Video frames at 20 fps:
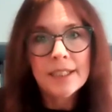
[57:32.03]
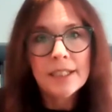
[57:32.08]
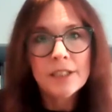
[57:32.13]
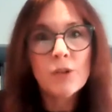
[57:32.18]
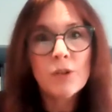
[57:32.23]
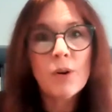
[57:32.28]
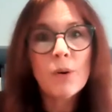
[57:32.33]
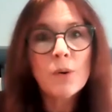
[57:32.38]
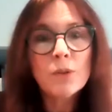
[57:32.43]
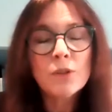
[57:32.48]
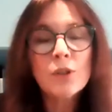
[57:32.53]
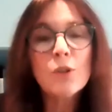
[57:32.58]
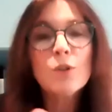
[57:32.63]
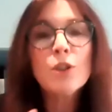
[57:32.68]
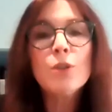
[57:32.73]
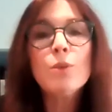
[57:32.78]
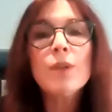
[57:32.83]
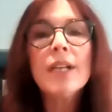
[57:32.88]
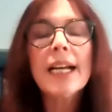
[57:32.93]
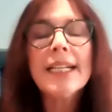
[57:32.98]
So
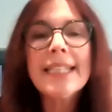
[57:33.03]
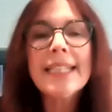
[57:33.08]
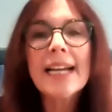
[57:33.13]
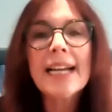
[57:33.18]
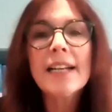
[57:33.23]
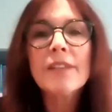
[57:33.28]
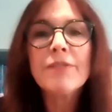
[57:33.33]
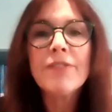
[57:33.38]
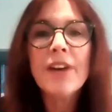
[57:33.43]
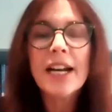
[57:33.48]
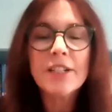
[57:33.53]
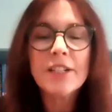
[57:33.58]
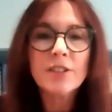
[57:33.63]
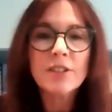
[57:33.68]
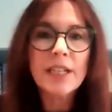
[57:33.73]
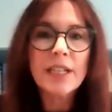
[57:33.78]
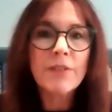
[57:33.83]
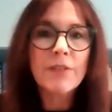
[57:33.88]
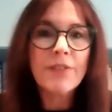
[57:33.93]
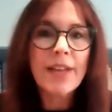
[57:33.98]
you would identify
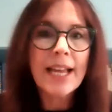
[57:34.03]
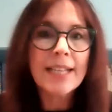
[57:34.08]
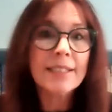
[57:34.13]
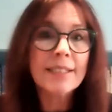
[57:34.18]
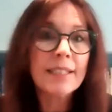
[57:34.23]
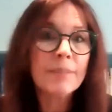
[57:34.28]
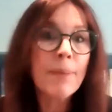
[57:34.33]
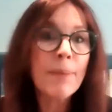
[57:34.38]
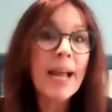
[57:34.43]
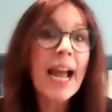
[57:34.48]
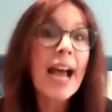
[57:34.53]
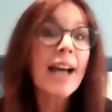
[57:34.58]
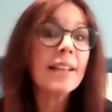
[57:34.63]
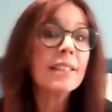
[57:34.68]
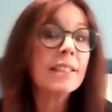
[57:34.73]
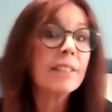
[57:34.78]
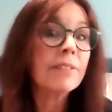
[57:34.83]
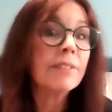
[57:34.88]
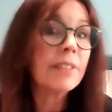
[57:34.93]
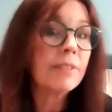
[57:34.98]
yourself as a
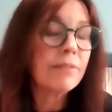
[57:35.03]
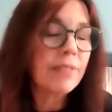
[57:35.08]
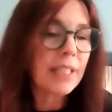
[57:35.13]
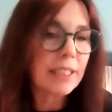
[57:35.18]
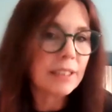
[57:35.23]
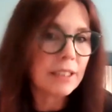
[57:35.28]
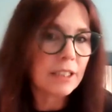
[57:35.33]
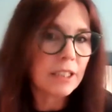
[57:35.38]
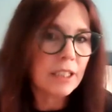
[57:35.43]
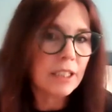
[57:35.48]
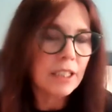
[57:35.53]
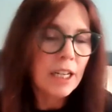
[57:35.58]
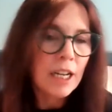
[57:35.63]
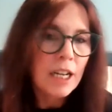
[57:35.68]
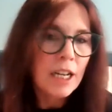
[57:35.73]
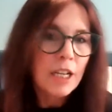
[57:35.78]
passive investor.